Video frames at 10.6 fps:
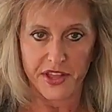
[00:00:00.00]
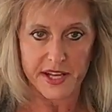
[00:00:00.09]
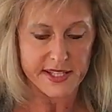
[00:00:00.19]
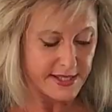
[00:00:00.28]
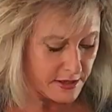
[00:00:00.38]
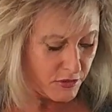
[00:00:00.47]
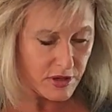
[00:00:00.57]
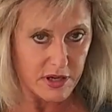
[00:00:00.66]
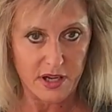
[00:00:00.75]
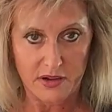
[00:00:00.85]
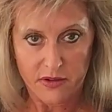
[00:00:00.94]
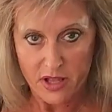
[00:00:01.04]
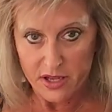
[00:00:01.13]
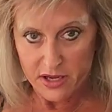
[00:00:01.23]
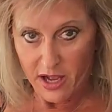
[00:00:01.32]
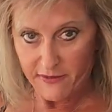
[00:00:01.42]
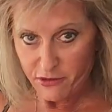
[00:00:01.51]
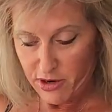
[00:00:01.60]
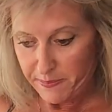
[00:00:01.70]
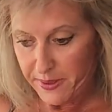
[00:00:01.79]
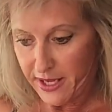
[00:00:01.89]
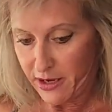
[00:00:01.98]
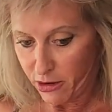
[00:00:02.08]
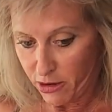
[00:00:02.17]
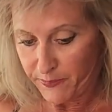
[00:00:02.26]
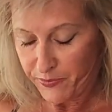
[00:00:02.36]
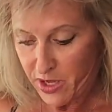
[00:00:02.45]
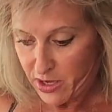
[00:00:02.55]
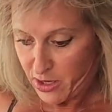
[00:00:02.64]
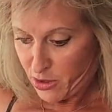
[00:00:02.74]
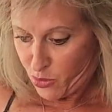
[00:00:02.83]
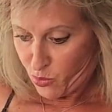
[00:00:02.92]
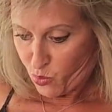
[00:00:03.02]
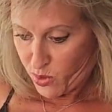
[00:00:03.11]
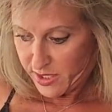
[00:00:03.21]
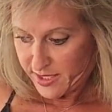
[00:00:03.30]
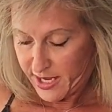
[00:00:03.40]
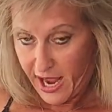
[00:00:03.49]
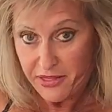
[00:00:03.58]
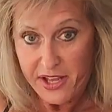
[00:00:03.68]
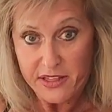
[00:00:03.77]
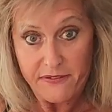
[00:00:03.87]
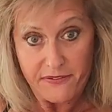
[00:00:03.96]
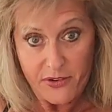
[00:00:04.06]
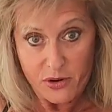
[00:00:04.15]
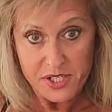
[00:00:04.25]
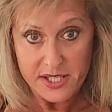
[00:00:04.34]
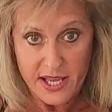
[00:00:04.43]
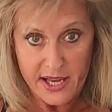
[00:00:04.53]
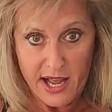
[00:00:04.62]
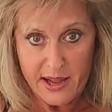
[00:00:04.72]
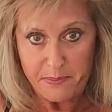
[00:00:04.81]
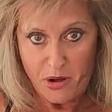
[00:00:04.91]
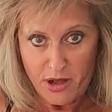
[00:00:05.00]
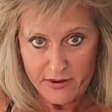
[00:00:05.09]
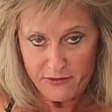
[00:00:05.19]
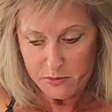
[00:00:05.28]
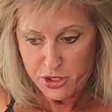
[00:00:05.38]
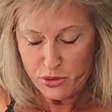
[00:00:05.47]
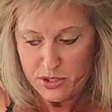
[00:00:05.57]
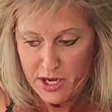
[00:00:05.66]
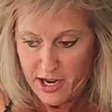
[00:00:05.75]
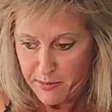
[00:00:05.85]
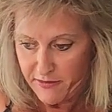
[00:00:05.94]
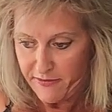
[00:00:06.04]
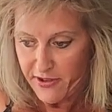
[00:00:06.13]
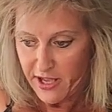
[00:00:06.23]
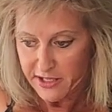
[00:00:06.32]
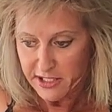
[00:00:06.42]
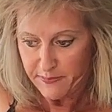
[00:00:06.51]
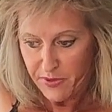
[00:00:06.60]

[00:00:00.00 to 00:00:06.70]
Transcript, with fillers: this cover up here was, I think, the first thing I bought from Two Diamond Fit.